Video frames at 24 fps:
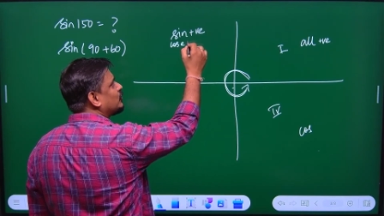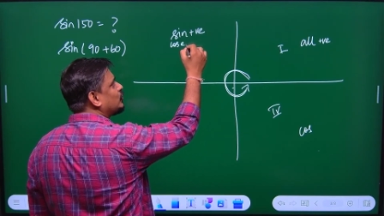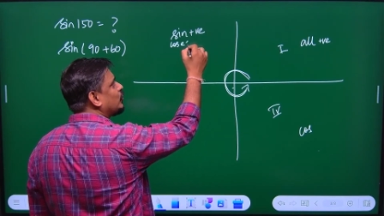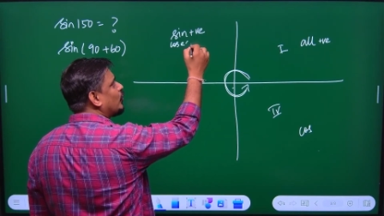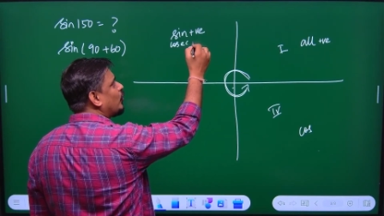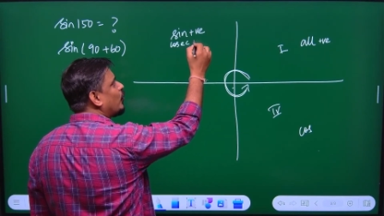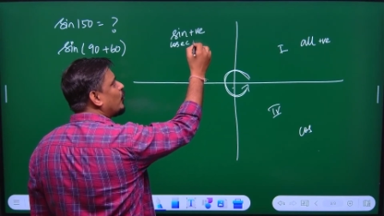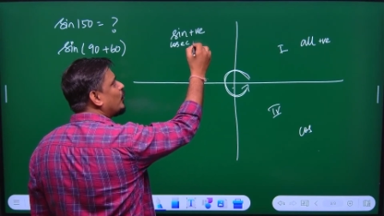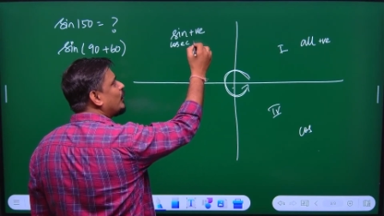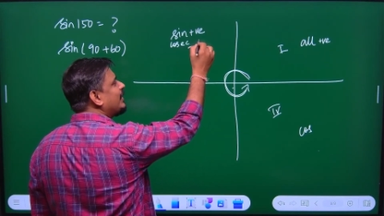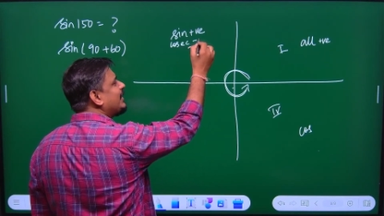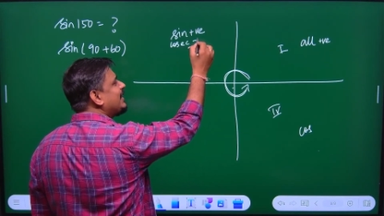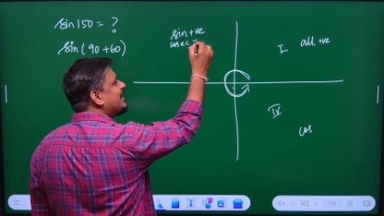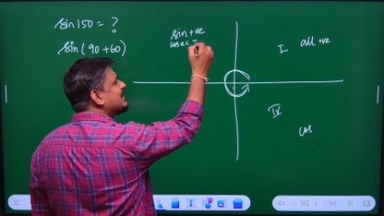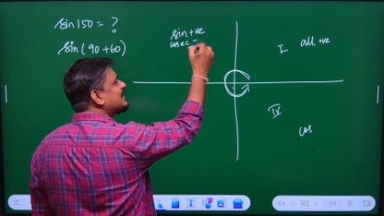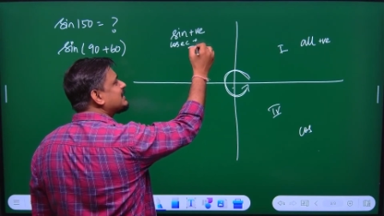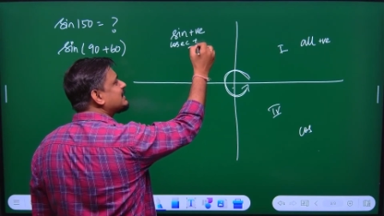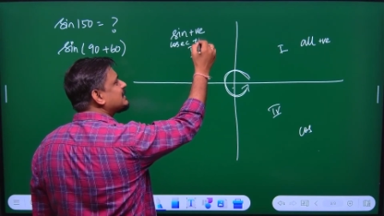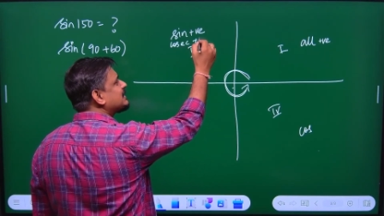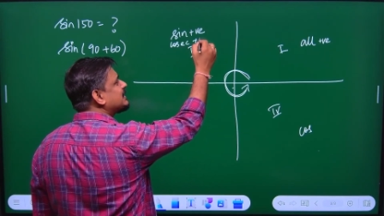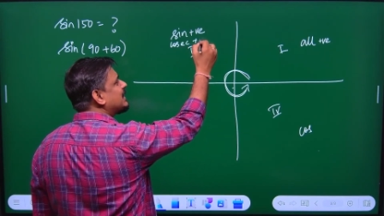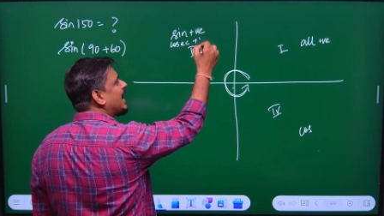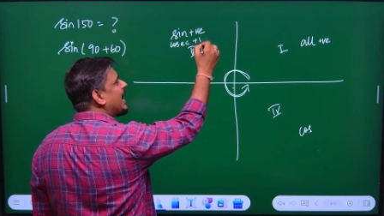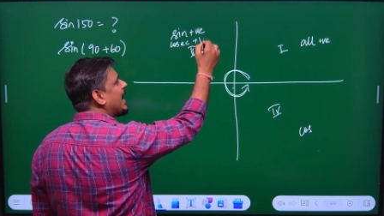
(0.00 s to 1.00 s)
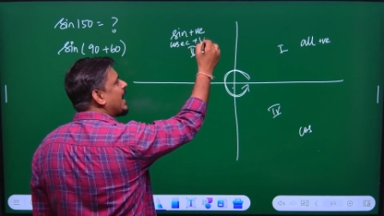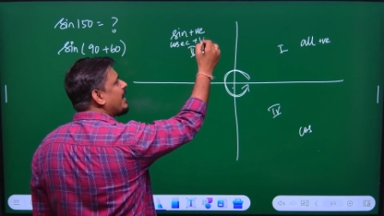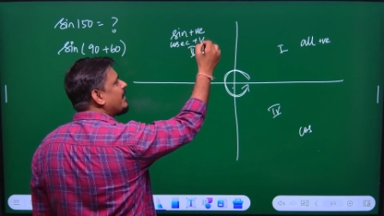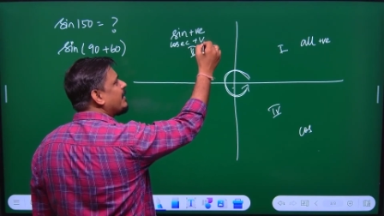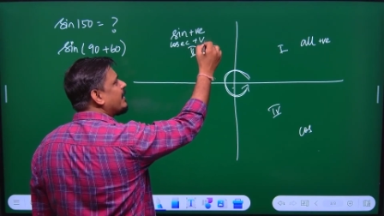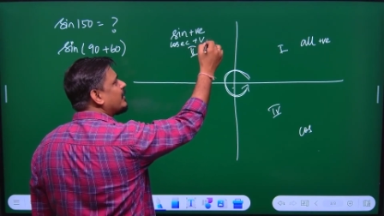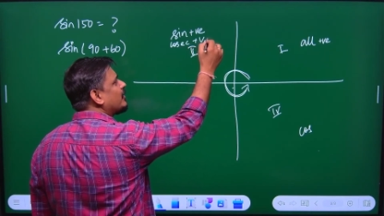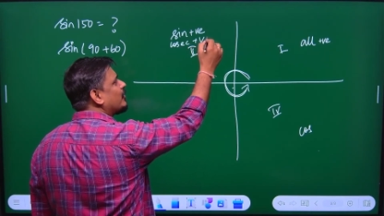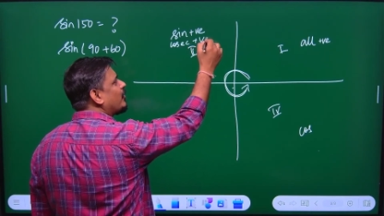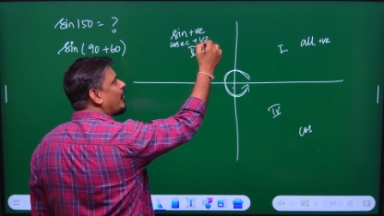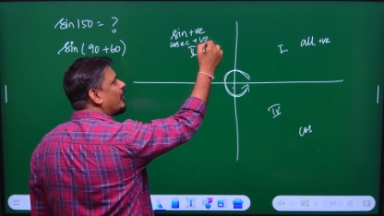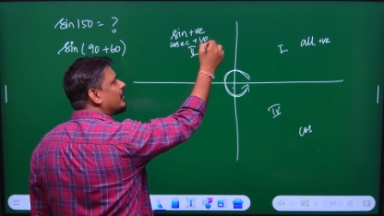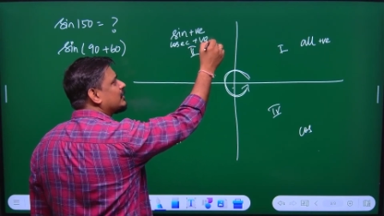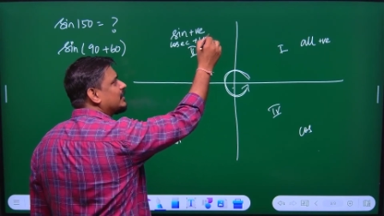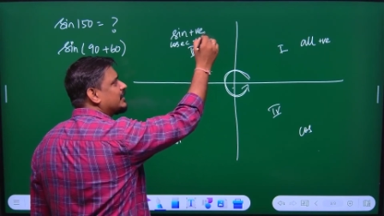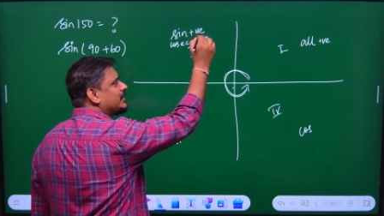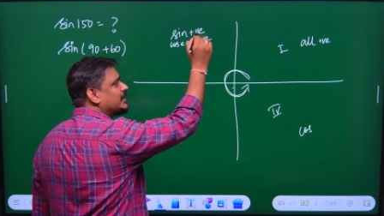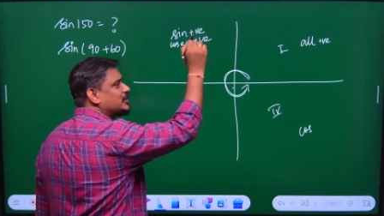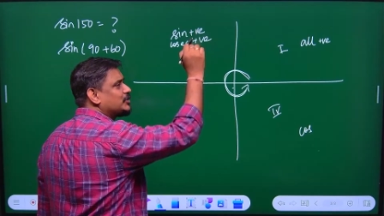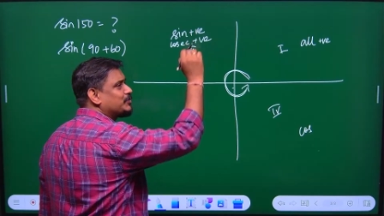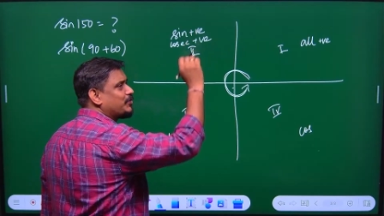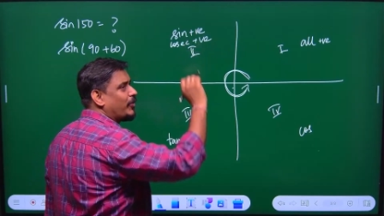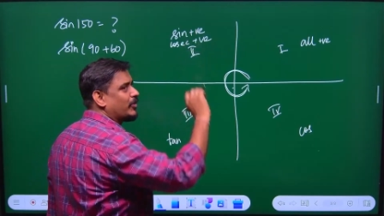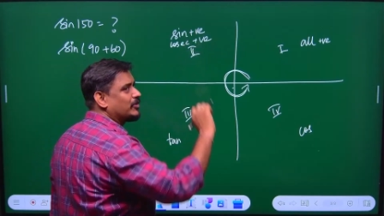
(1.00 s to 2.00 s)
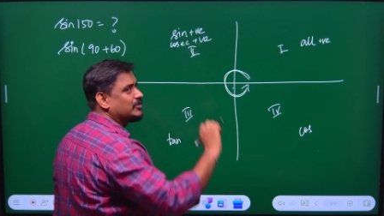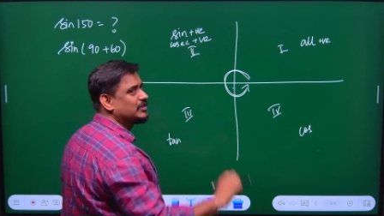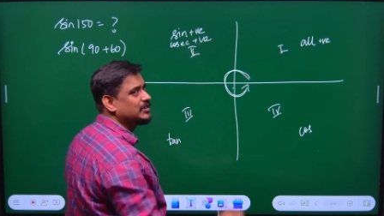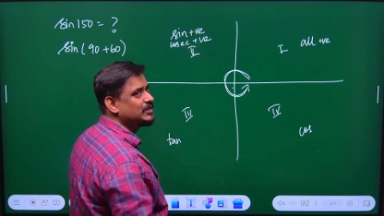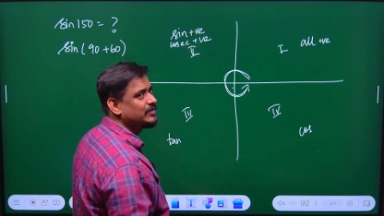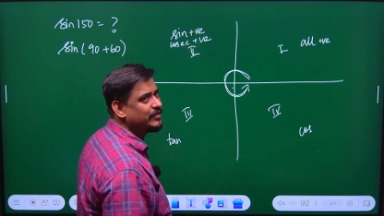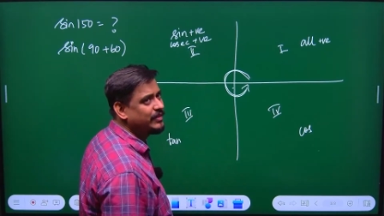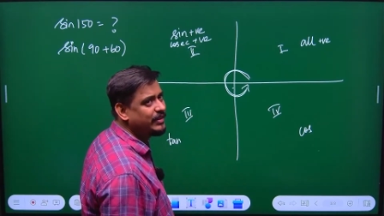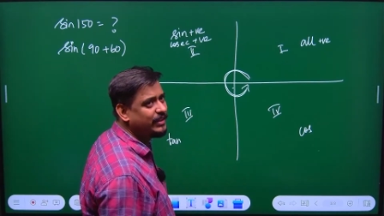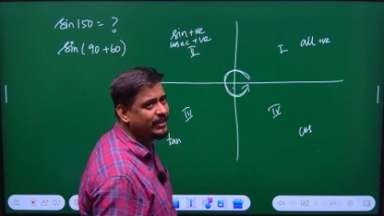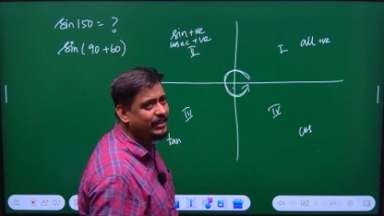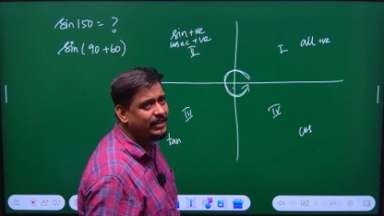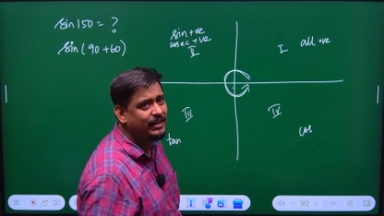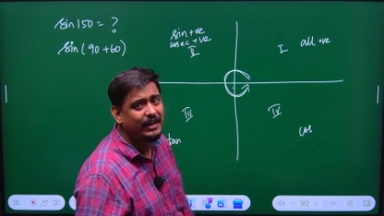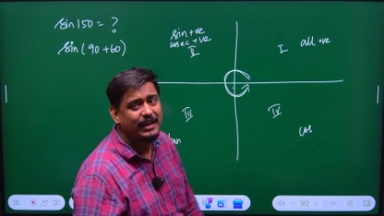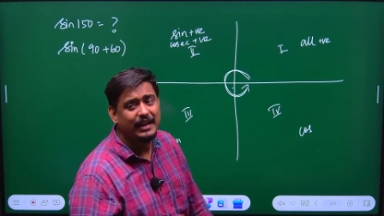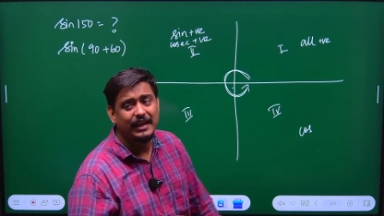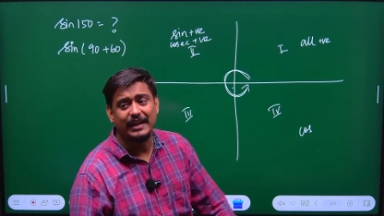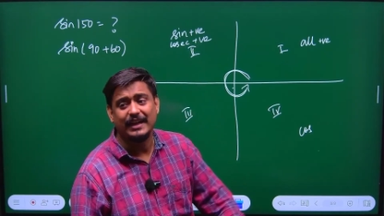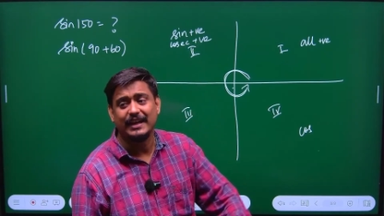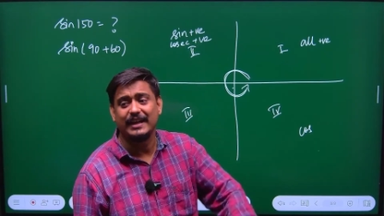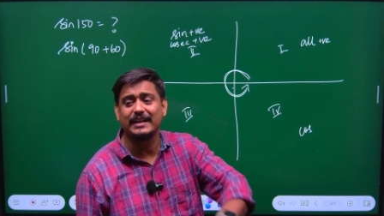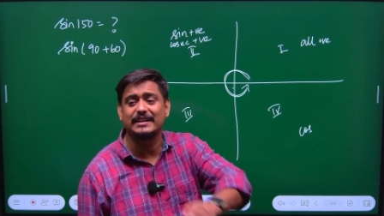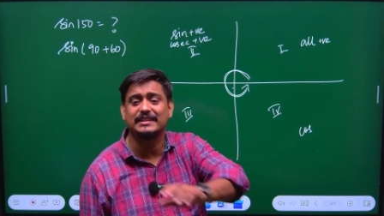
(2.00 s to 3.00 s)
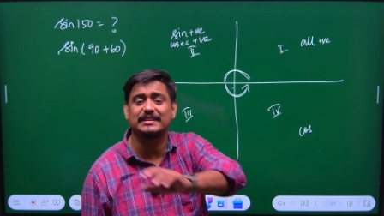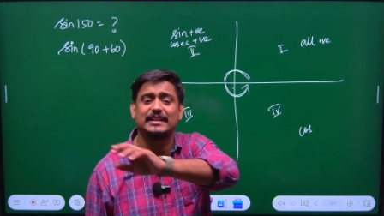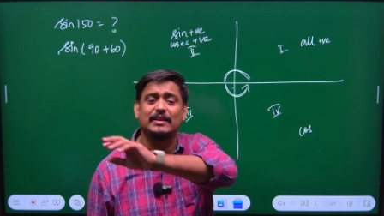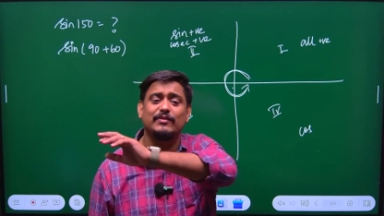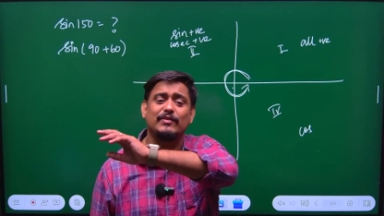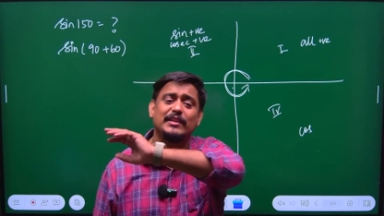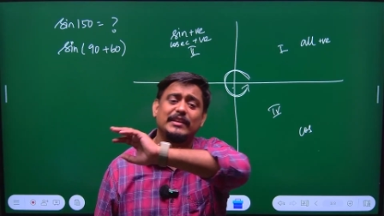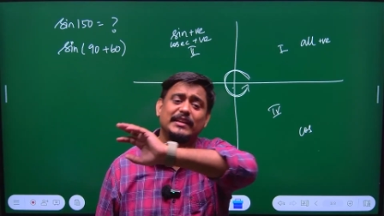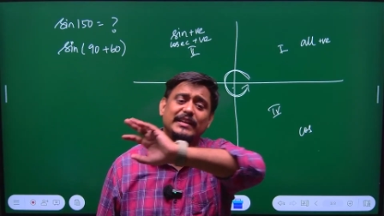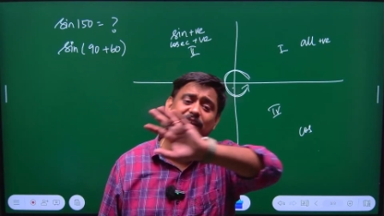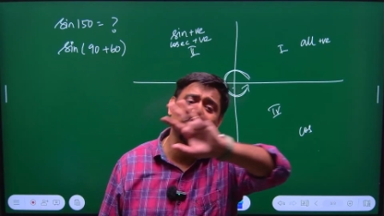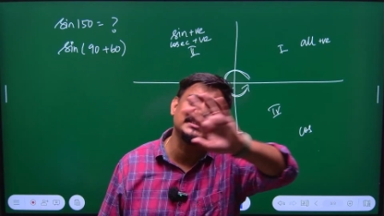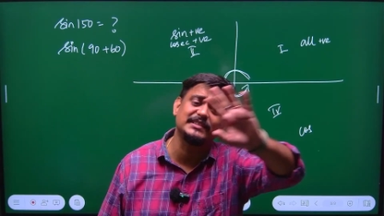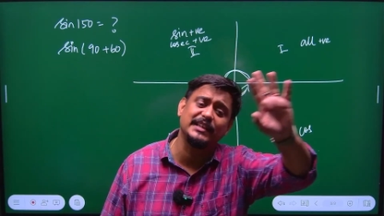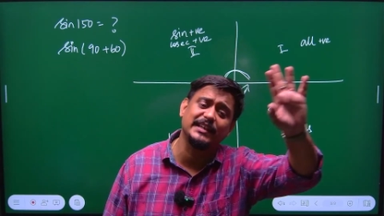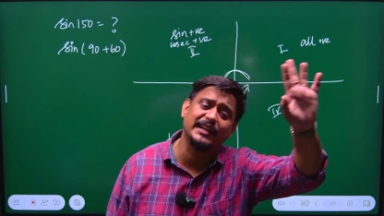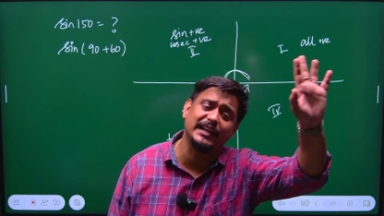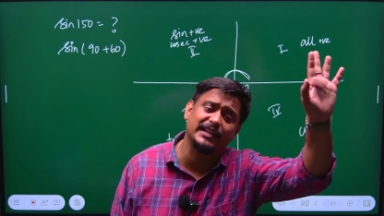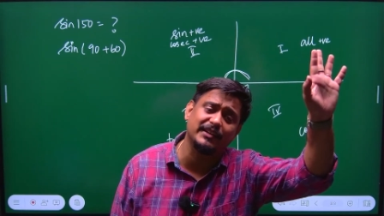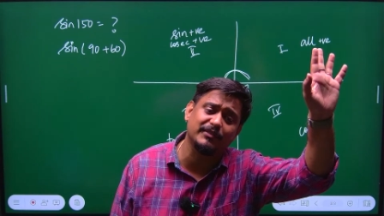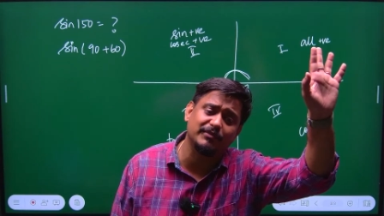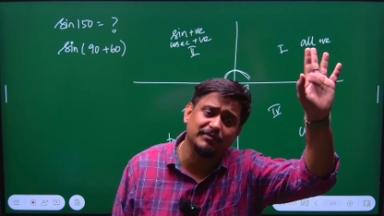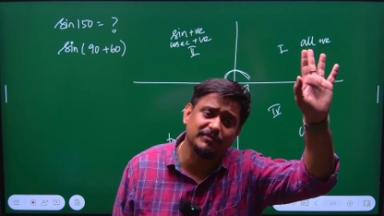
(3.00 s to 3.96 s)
only sine and cosec is positive here. Rest everything is negative.